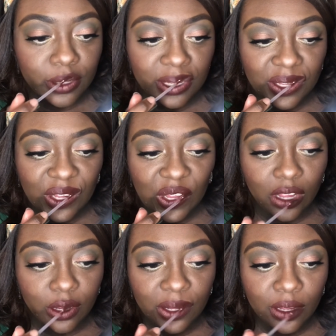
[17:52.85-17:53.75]
And I'm going to
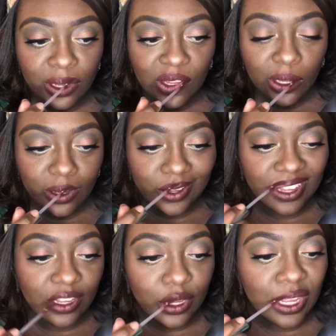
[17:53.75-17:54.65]
apply this
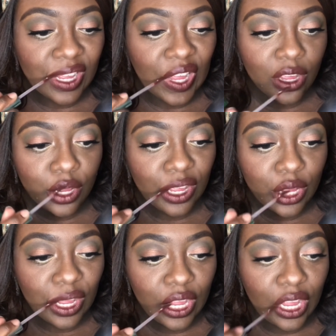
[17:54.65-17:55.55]

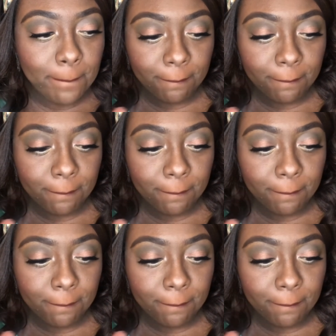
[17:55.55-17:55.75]
beautiful,